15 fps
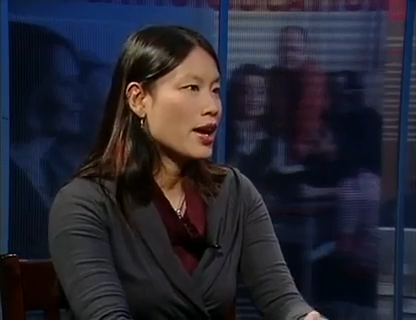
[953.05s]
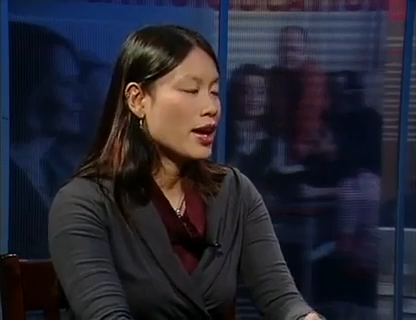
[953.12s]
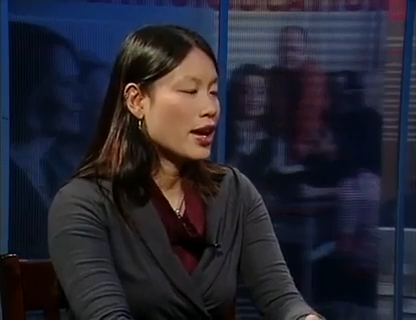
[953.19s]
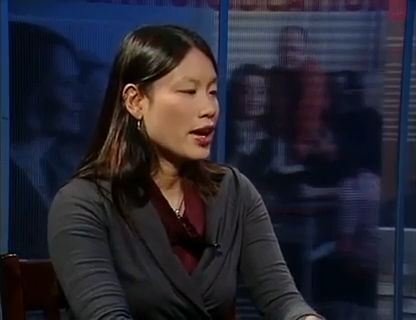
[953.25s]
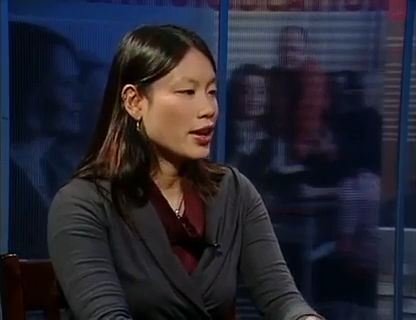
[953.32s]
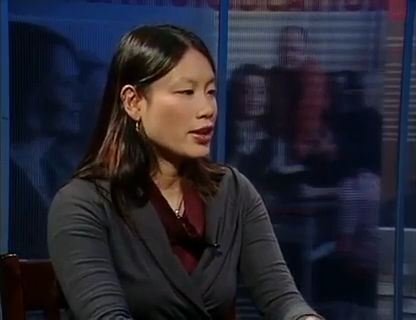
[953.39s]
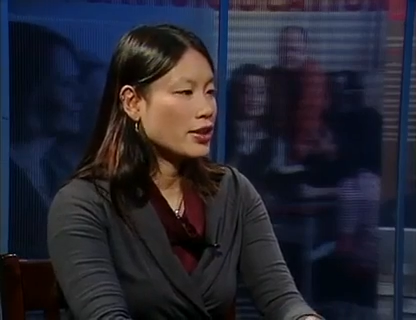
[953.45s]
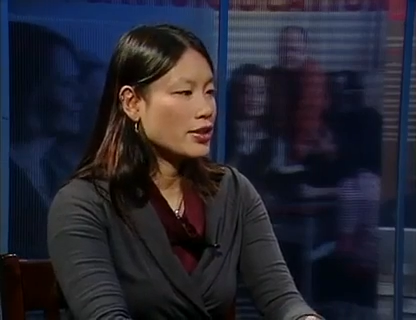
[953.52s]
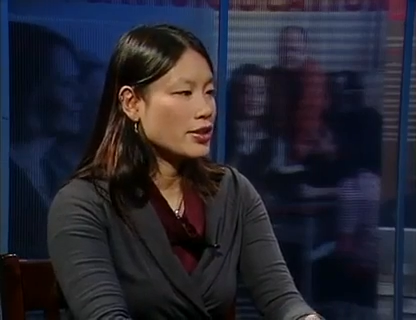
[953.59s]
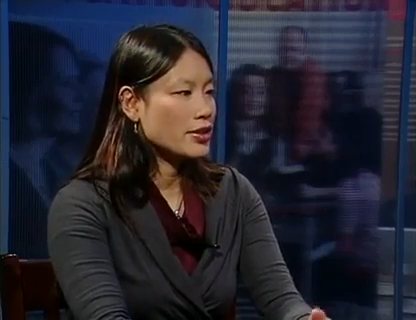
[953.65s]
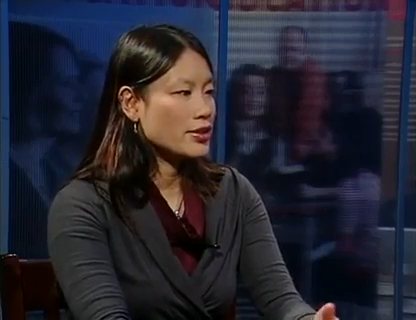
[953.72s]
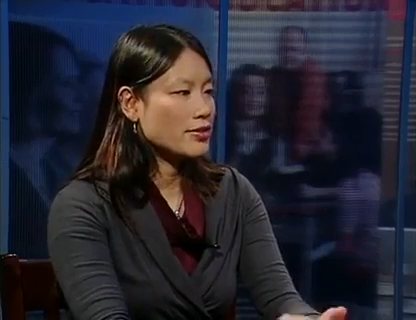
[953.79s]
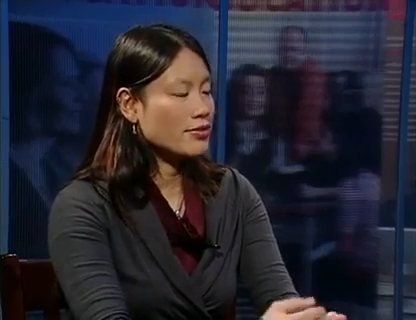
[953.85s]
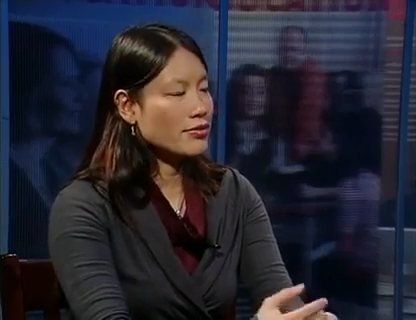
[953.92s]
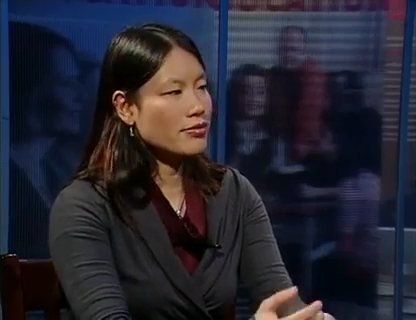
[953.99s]
And
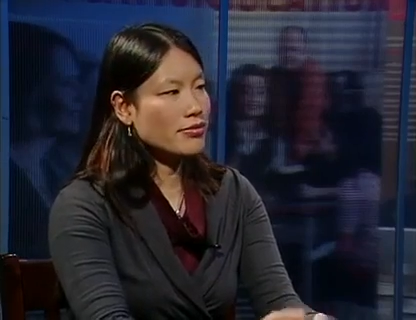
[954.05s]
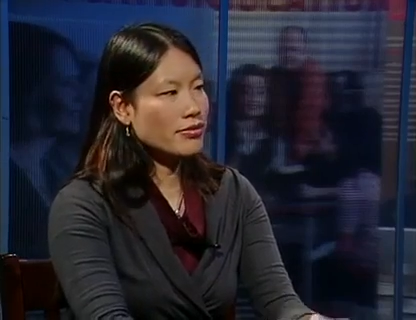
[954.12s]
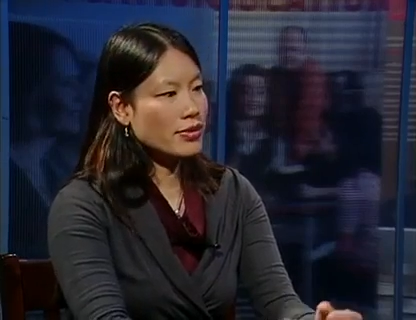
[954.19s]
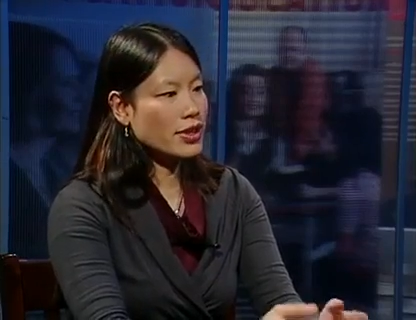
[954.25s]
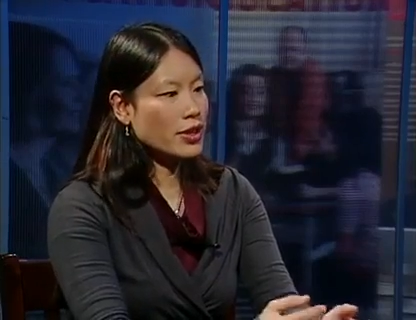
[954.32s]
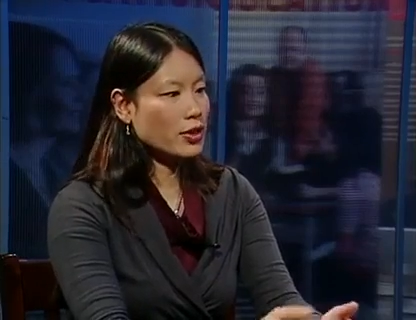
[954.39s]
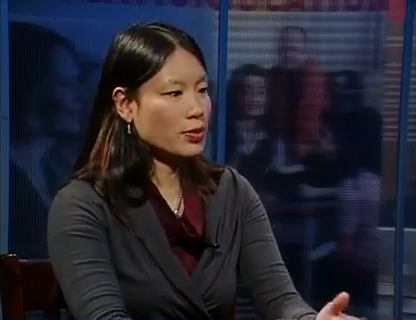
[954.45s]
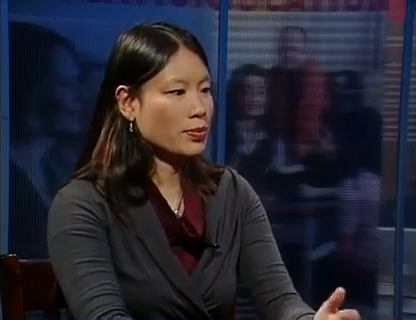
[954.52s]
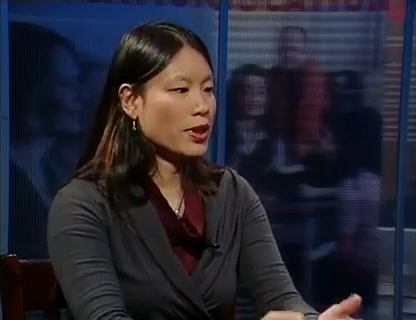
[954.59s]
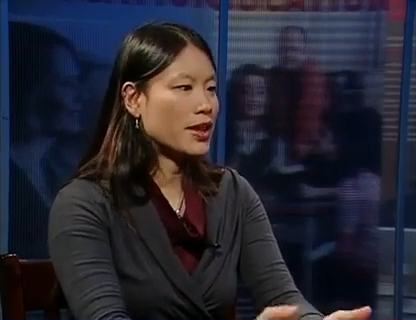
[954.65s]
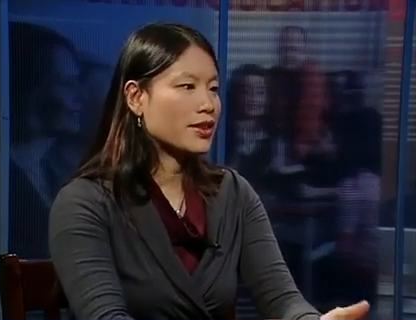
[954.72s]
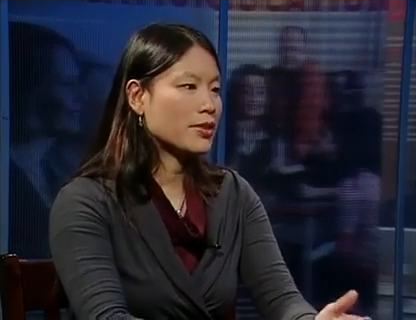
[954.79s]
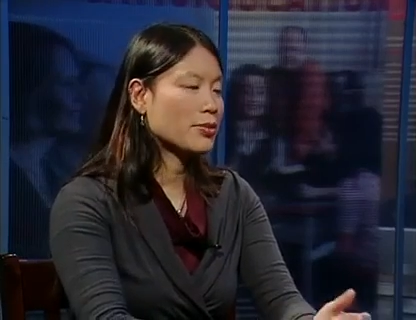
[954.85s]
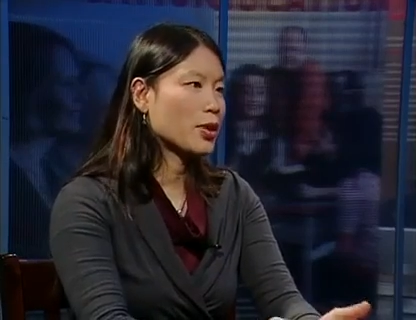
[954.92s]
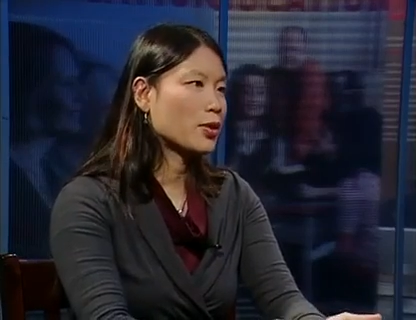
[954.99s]
there's plus
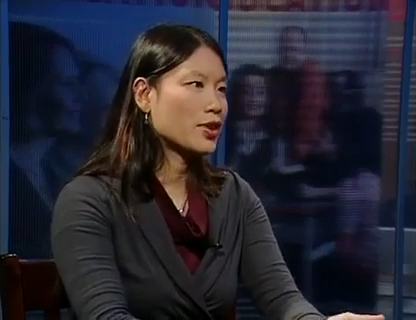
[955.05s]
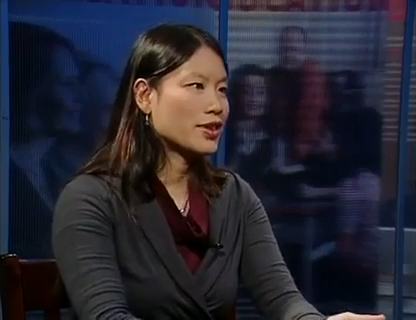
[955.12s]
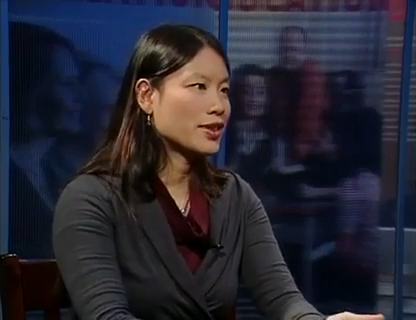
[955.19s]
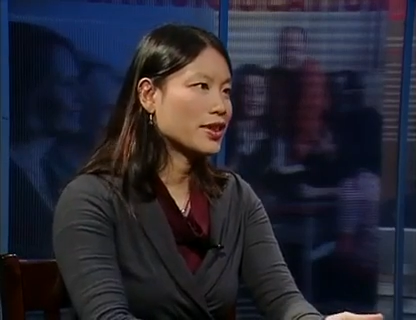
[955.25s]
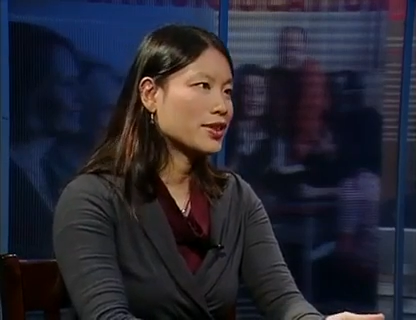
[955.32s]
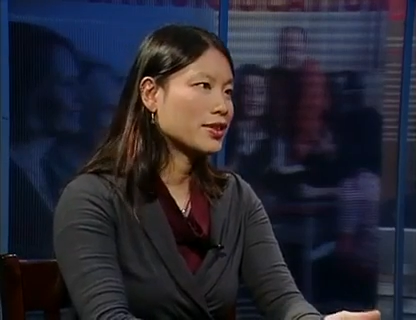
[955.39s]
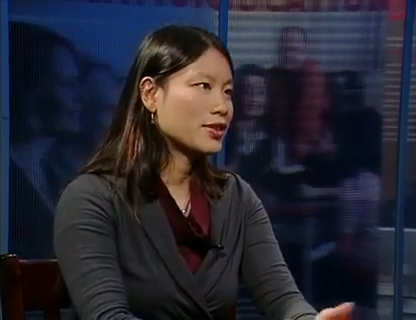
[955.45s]
and bonuses.